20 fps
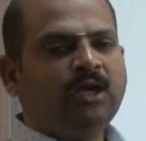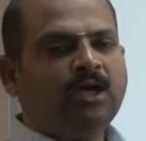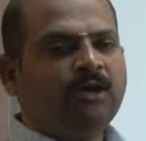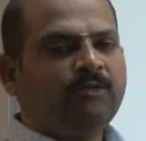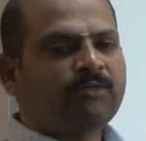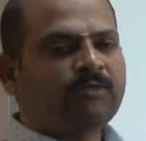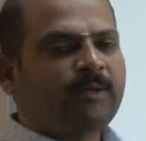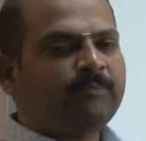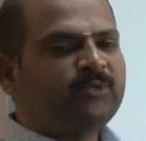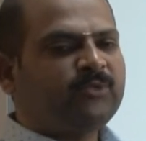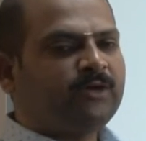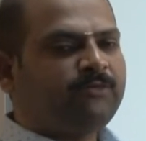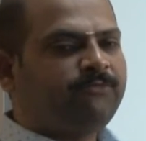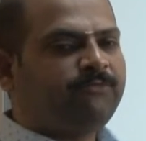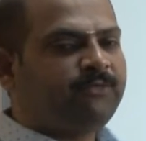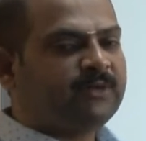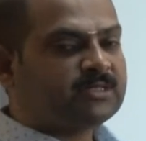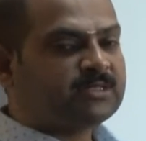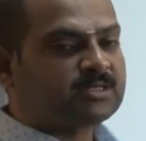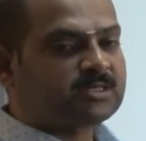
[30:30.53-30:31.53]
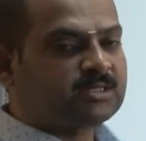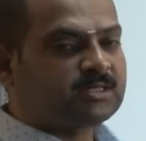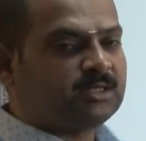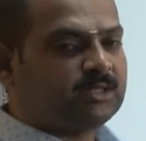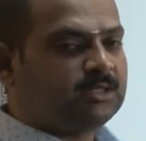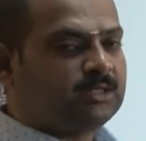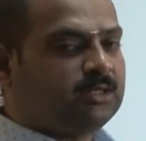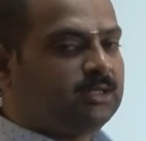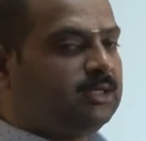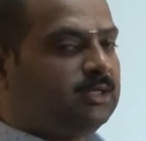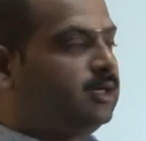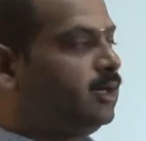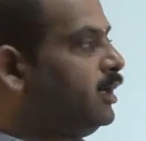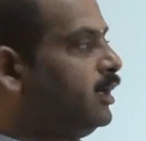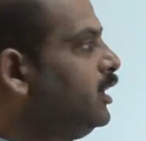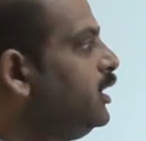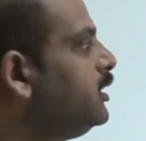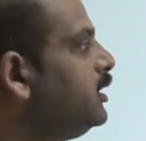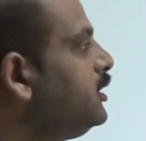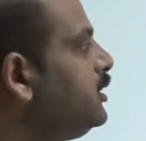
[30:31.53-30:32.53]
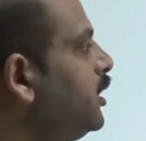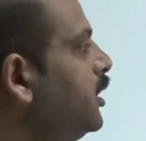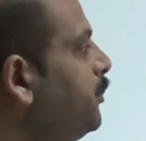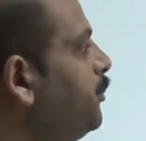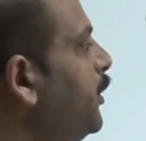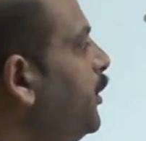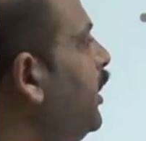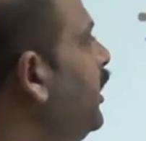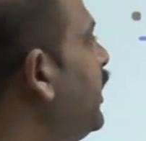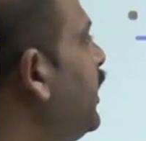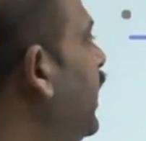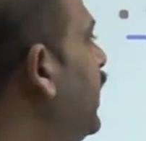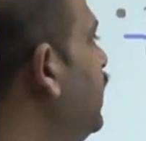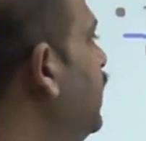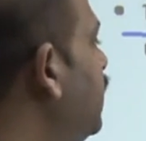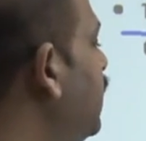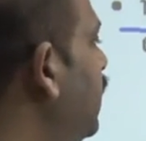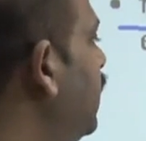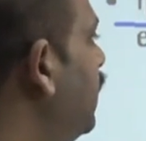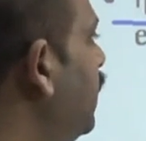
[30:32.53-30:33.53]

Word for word: from the first triple line